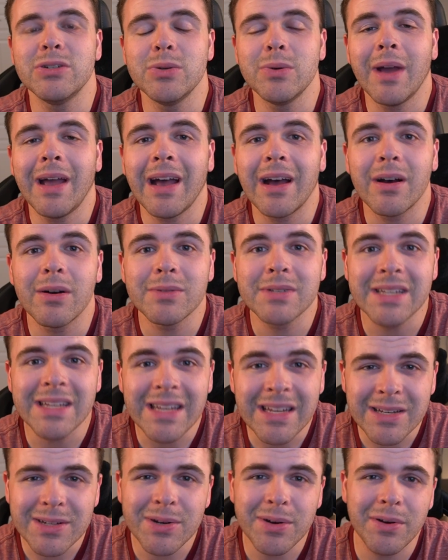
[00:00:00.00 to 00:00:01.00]
to house
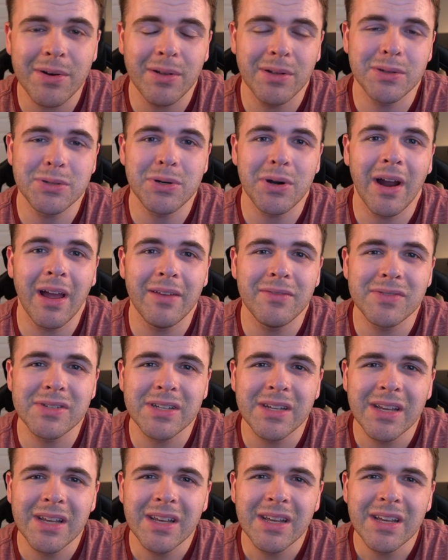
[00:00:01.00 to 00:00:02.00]
internal drives?